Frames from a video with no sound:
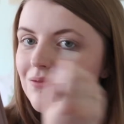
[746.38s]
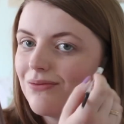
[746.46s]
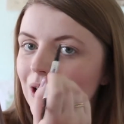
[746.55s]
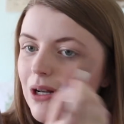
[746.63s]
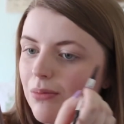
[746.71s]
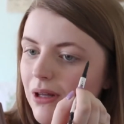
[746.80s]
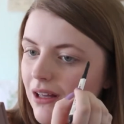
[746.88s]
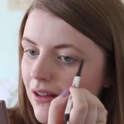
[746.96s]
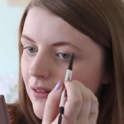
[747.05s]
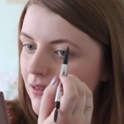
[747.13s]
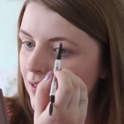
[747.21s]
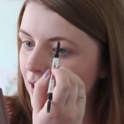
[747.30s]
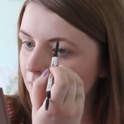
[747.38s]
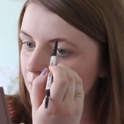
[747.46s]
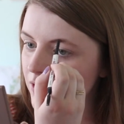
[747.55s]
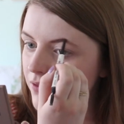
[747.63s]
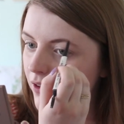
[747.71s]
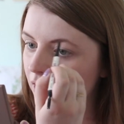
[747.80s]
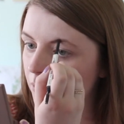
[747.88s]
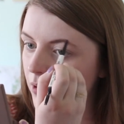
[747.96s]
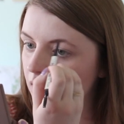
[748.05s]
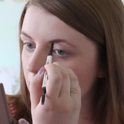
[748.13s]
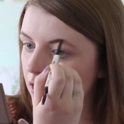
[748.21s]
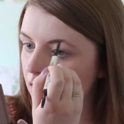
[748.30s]
free to be. I'm just filling them
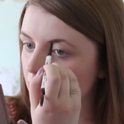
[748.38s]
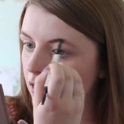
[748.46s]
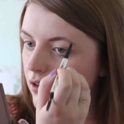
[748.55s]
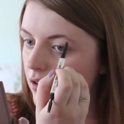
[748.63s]
in here.